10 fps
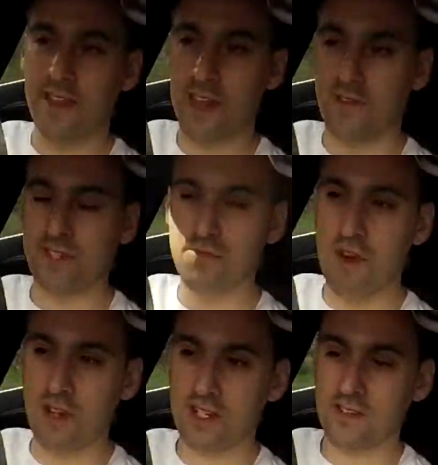of the other
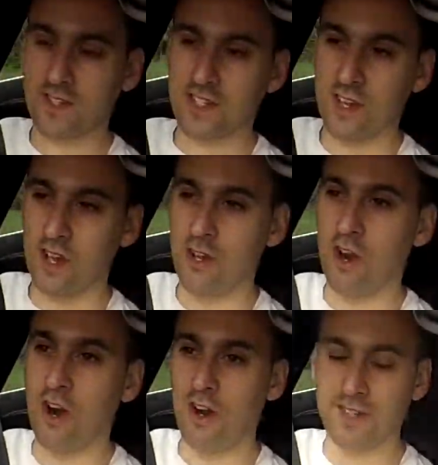derivatives that are
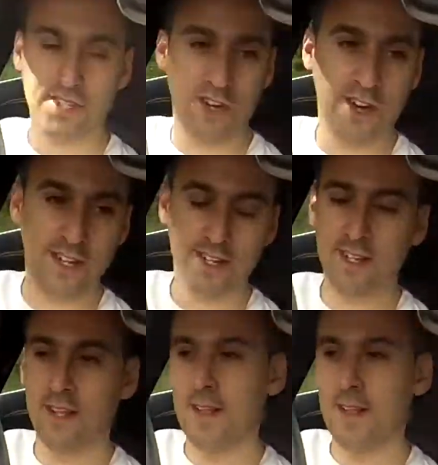not R Design